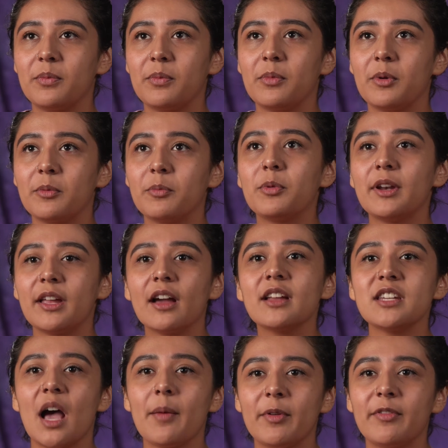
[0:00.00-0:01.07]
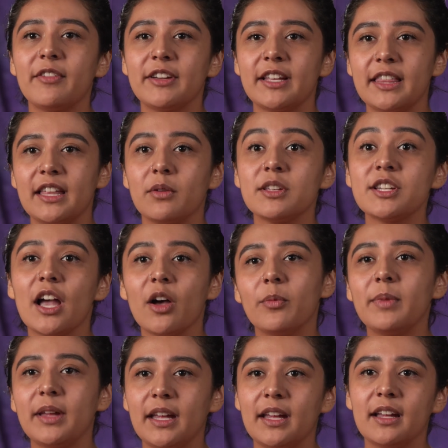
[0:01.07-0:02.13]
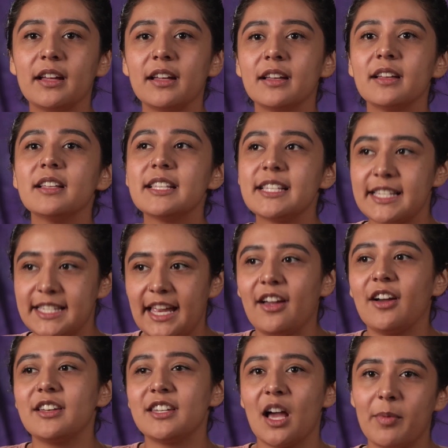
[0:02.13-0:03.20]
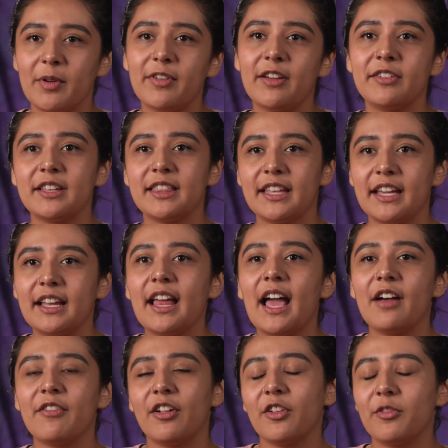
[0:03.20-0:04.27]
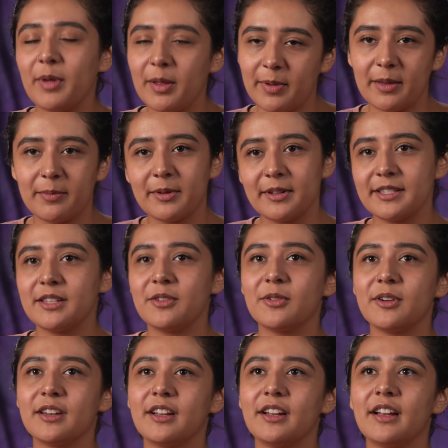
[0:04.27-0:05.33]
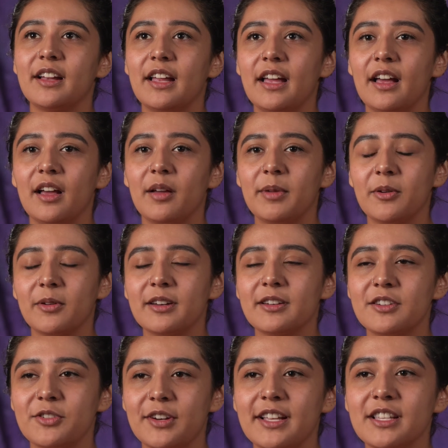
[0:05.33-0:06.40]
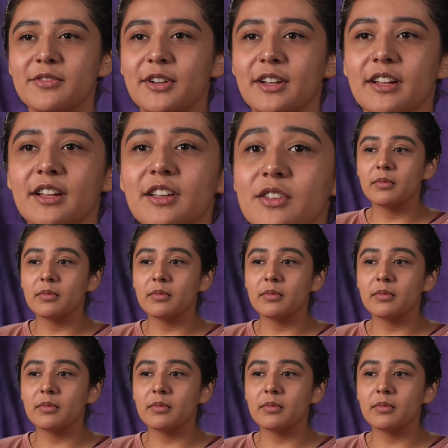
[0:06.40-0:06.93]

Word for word: were pretty on top of everything, which helped me stay on top of everything and have all of my papers in order to transfer.